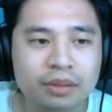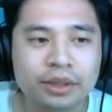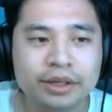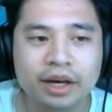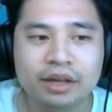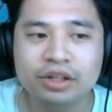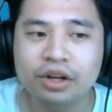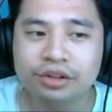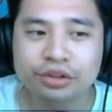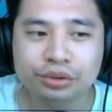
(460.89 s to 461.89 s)
But yeah,
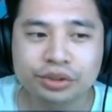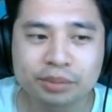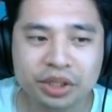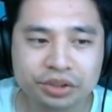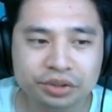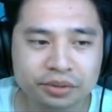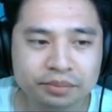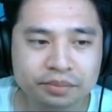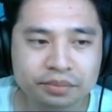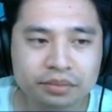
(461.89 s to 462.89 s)
nothing too
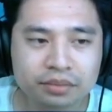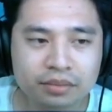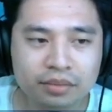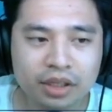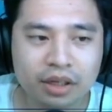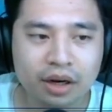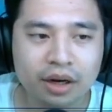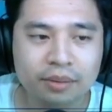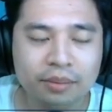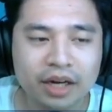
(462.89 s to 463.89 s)
special.
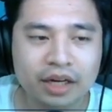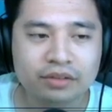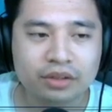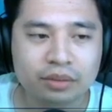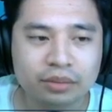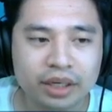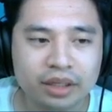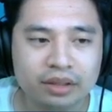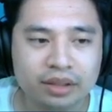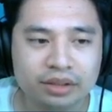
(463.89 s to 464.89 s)
I haven't
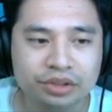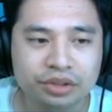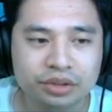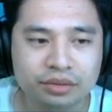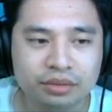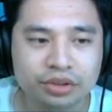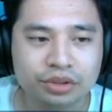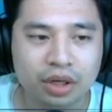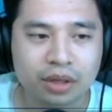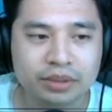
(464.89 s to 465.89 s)
upgraded this, just
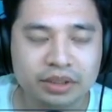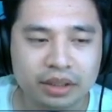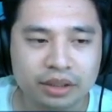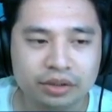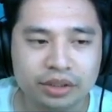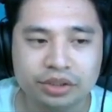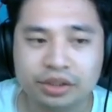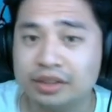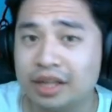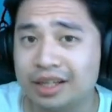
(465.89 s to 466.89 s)
subs that increase her
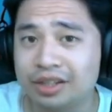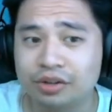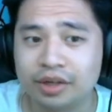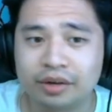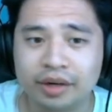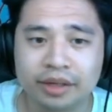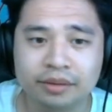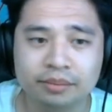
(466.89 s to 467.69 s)
attack and crit rate.